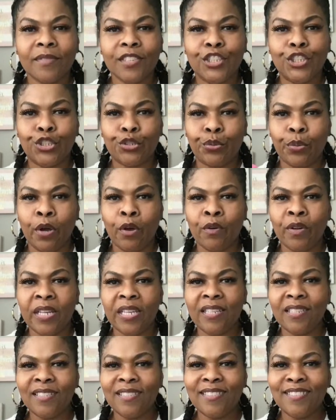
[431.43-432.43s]

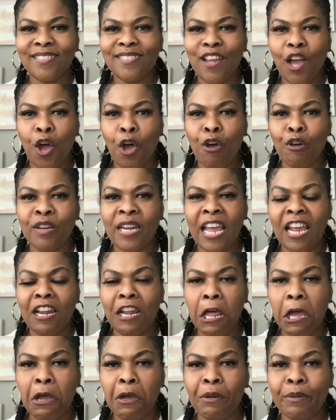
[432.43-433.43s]
scrolling all day
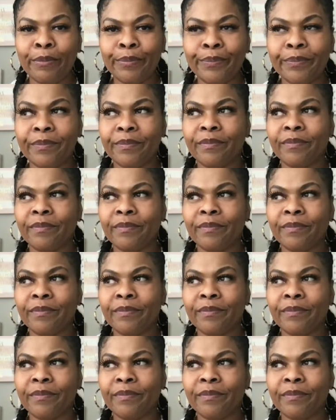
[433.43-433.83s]
long,